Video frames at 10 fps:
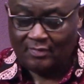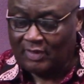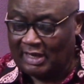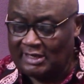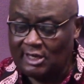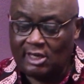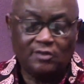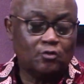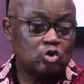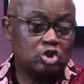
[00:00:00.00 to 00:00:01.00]
and they give
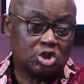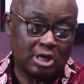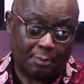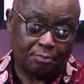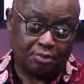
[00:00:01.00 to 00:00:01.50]
you schnapp.